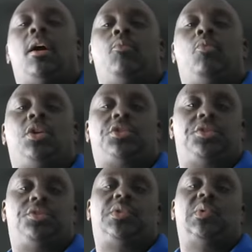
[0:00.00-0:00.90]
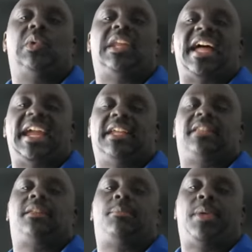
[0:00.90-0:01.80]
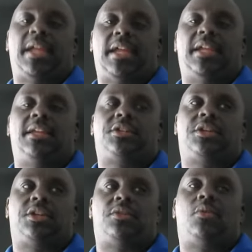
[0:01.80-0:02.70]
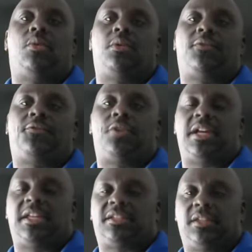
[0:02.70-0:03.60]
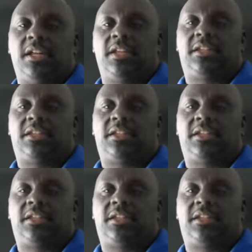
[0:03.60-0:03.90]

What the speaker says: want you to like the page in order for us